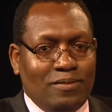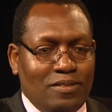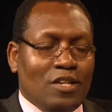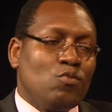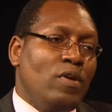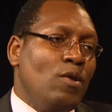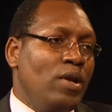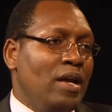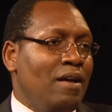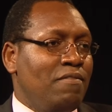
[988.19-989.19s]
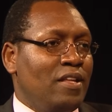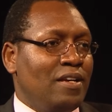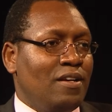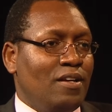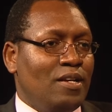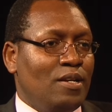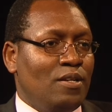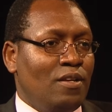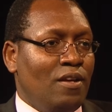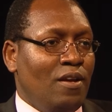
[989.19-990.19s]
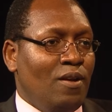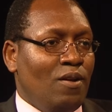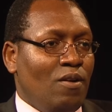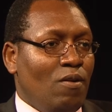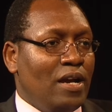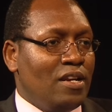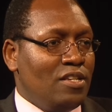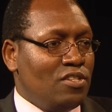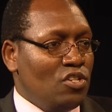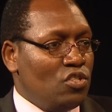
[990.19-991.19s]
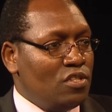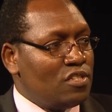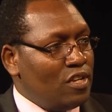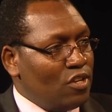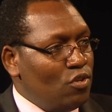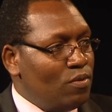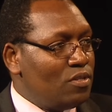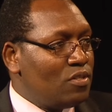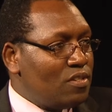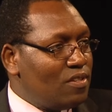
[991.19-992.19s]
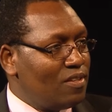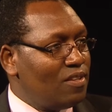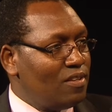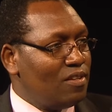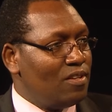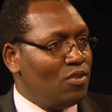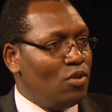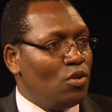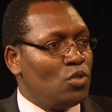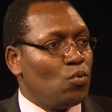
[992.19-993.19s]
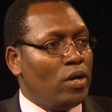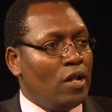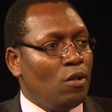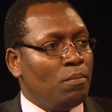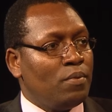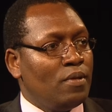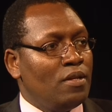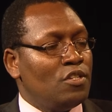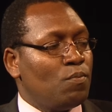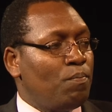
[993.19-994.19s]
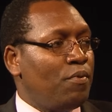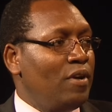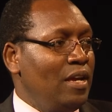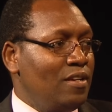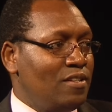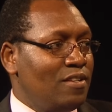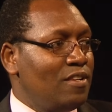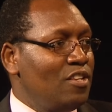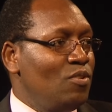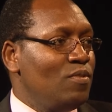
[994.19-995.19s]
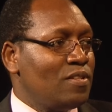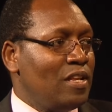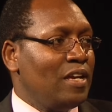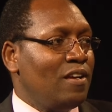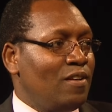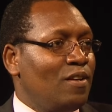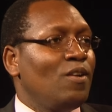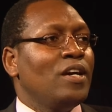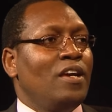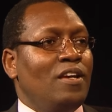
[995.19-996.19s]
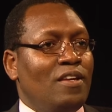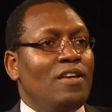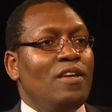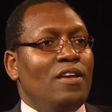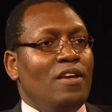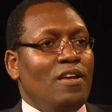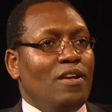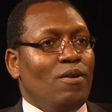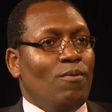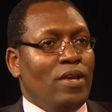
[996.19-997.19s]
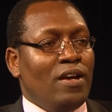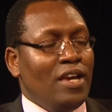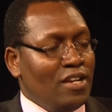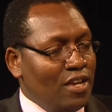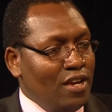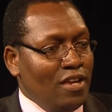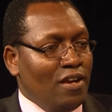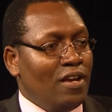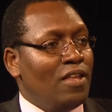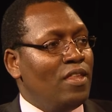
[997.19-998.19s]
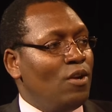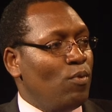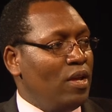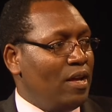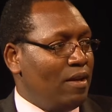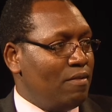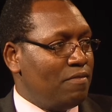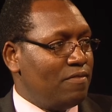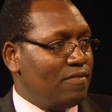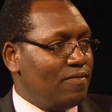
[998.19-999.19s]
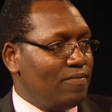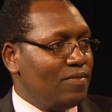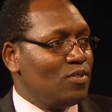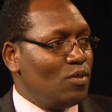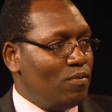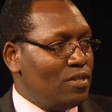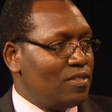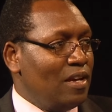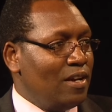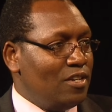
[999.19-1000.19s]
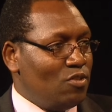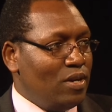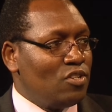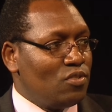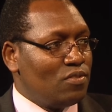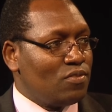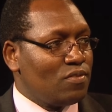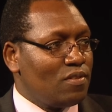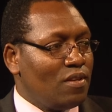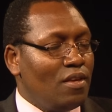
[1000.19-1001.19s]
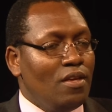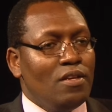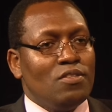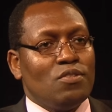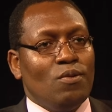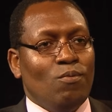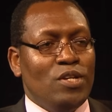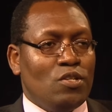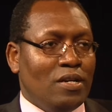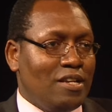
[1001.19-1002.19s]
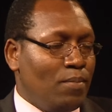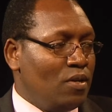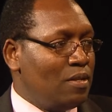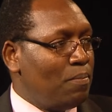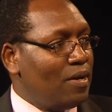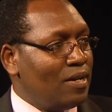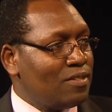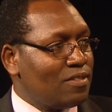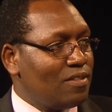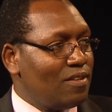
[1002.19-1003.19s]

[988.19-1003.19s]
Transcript: that's why we have like organizations like yours, you know, to help spread the news like, okay, we are in Kenya and then we have tourist attractions. So we talked about the parks,